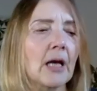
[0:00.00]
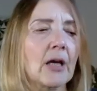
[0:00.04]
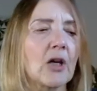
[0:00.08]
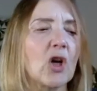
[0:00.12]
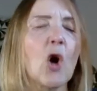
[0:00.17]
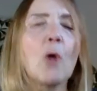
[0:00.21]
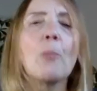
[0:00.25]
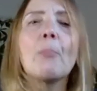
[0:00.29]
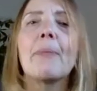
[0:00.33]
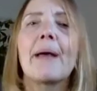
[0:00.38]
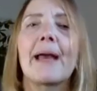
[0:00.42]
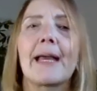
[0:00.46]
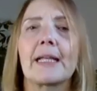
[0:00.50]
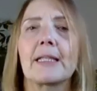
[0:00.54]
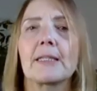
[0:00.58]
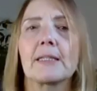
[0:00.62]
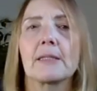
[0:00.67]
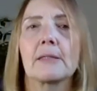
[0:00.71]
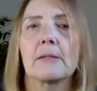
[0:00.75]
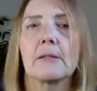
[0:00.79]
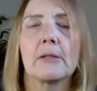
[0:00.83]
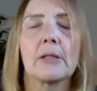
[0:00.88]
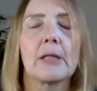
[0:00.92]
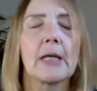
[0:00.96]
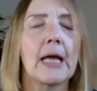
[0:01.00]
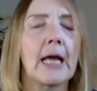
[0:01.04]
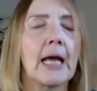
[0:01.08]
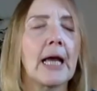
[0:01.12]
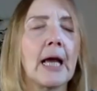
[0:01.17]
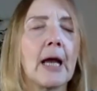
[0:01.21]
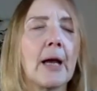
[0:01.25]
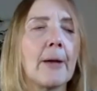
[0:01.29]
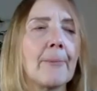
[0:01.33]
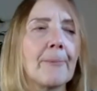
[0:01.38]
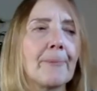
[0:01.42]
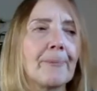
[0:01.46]
combat
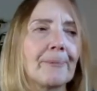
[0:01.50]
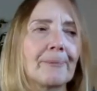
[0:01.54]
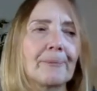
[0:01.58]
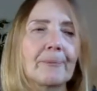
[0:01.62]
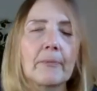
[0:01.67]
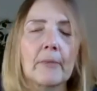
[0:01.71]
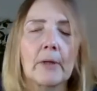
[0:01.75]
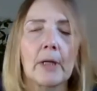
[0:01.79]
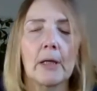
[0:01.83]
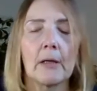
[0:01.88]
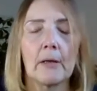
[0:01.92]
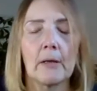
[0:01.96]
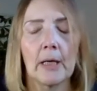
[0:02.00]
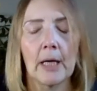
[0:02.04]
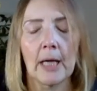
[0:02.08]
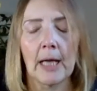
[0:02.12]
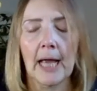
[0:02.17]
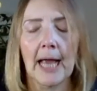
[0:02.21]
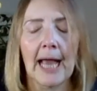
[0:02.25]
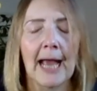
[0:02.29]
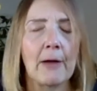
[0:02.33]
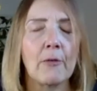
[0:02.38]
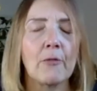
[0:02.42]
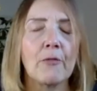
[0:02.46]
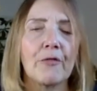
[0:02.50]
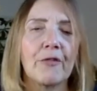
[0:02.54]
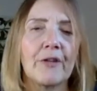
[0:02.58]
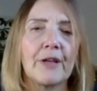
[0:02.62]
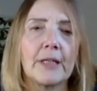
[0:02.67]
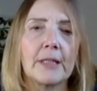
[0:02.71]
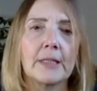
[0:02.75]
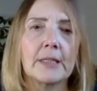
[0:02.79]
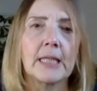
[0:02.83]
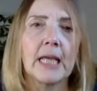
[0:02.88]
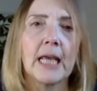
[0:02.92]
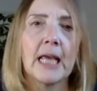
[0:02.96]

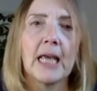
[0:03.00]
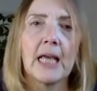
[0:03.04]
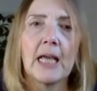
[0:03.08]
outfit.